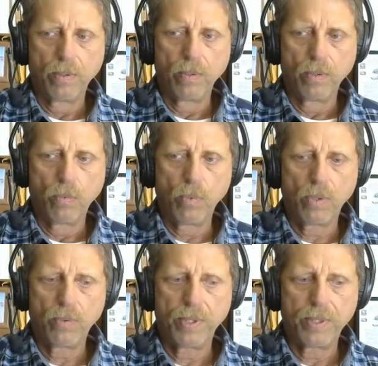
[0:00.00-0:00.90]
Well,
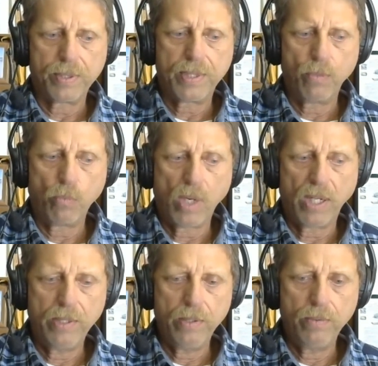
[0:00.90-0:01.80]
then why do
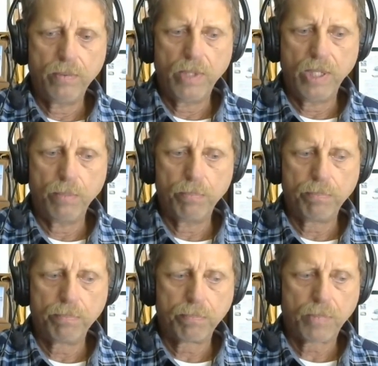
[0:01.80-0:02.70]
you keep
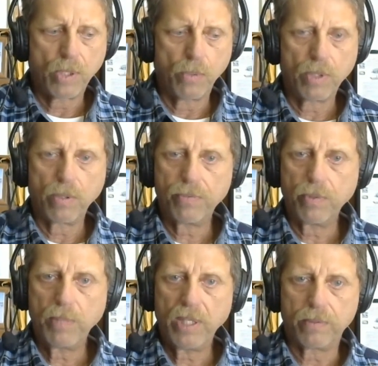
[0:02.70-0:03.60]
going off your
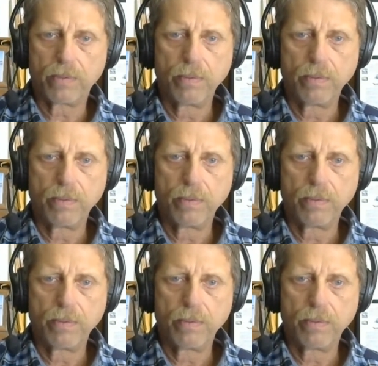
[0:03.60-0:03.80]
meds?